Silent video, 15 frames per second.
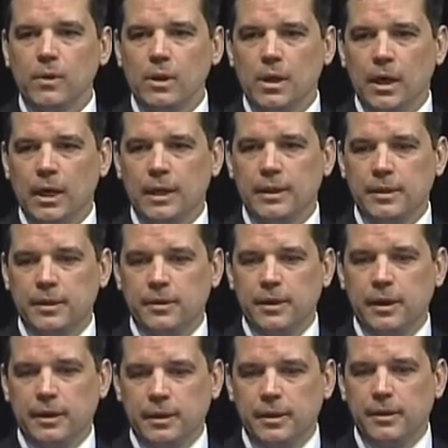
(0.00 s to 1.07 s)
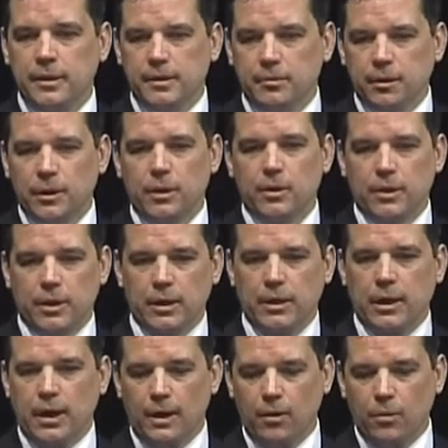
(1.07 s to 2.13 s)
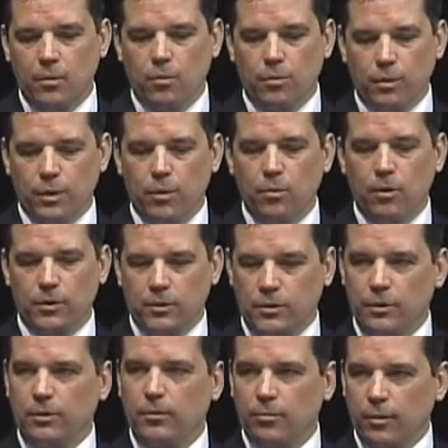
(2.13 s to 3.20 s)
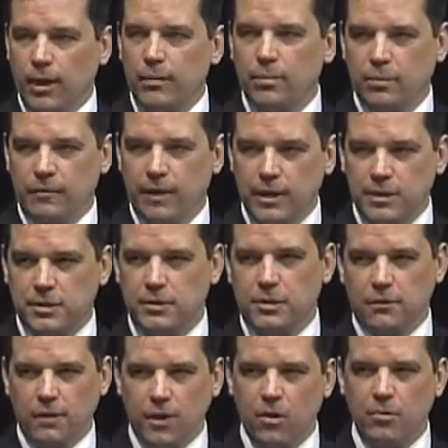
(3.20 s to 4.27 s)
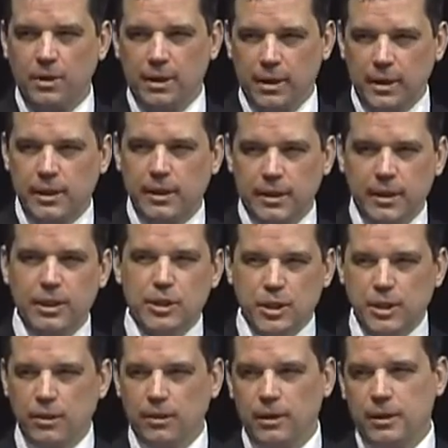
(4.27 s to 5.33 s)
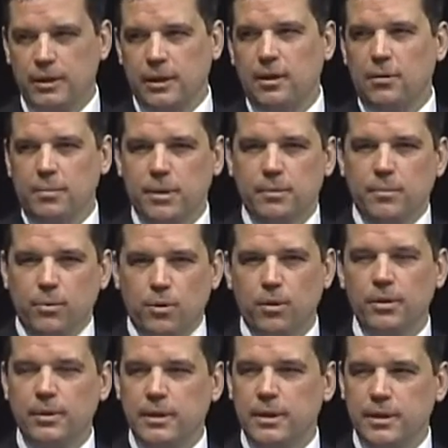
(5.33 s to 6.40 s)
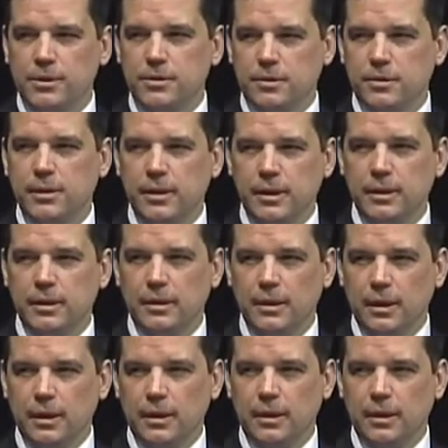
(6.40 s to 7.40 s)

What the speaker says: And so then it's really looking at what the right professional development is in each area to help support teachers in